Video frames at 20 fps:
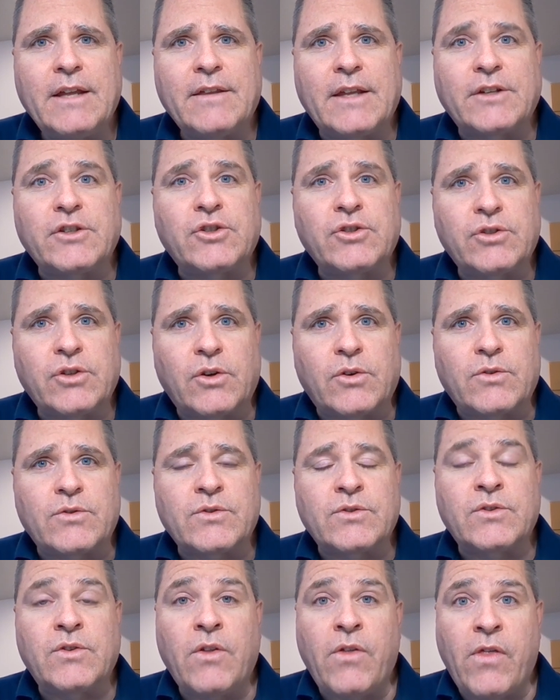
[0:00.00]
that
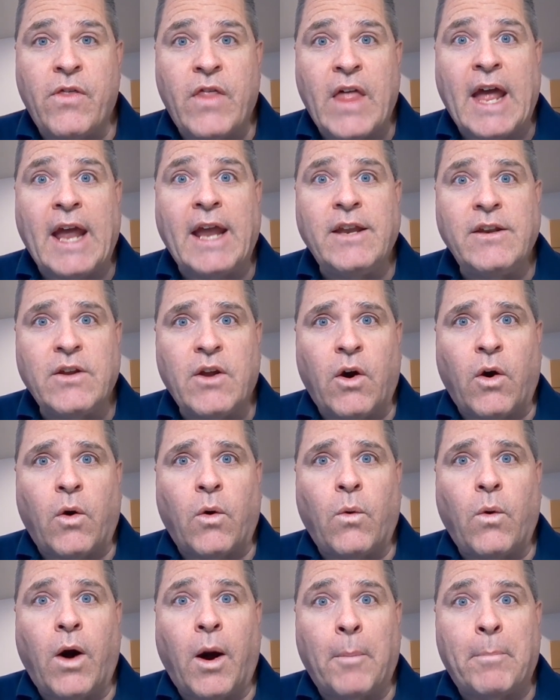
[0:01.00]
shows they
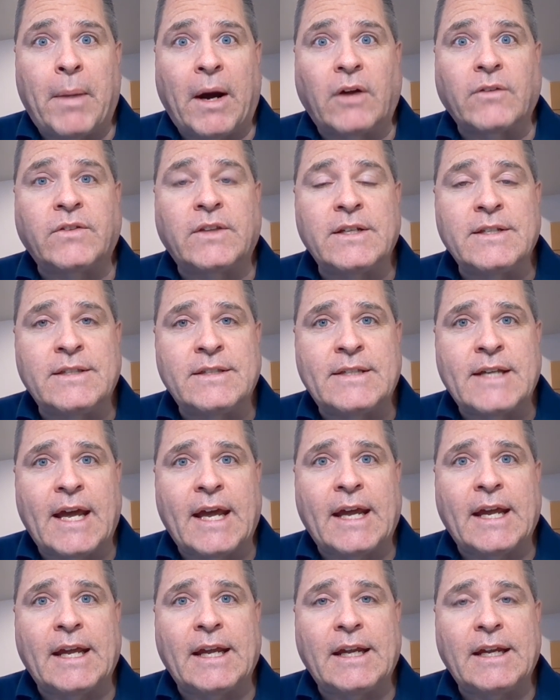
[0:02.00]
know about the
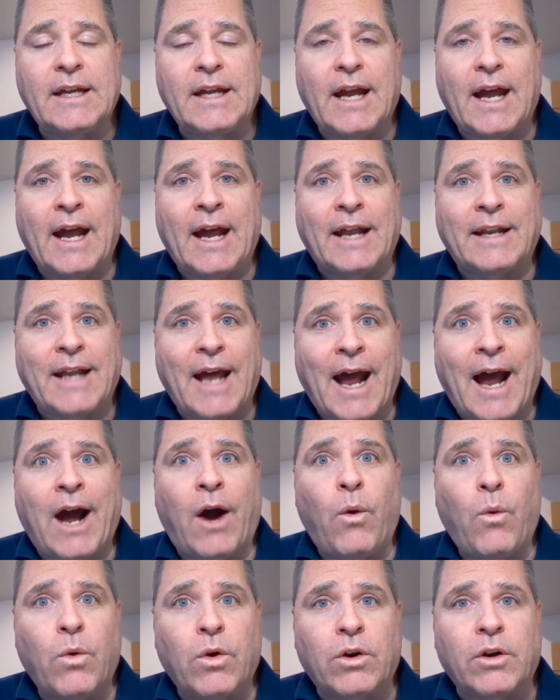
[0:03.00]
day and
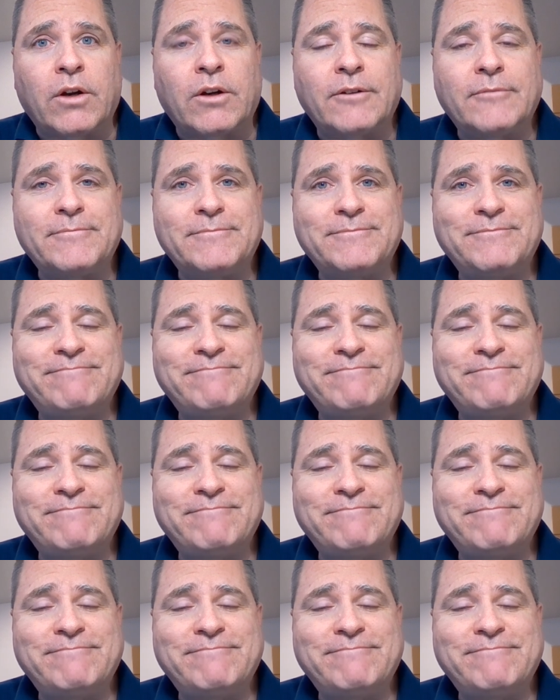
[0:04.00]
hour